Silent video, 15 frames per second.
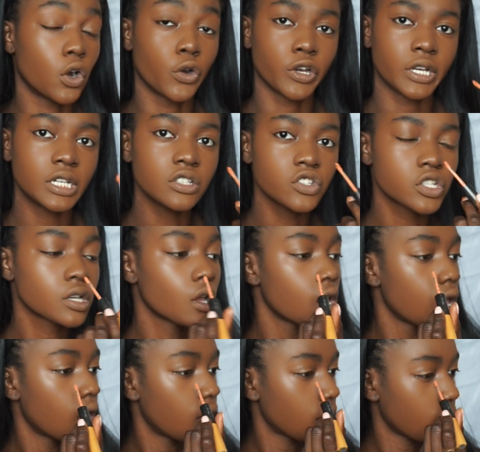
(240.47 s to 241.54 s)
orange.
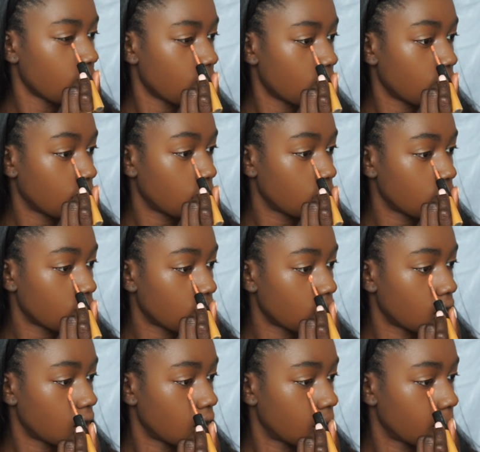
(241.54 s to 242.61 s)
And
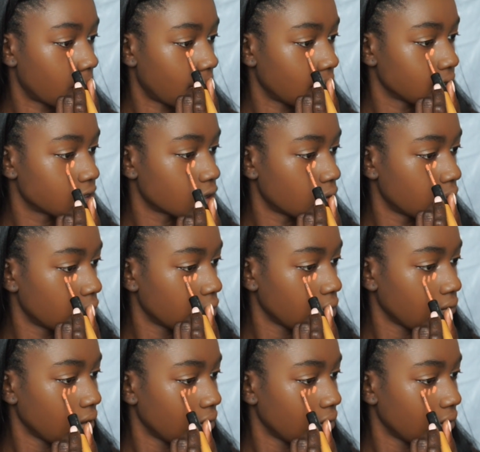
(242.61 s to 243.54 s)
I don't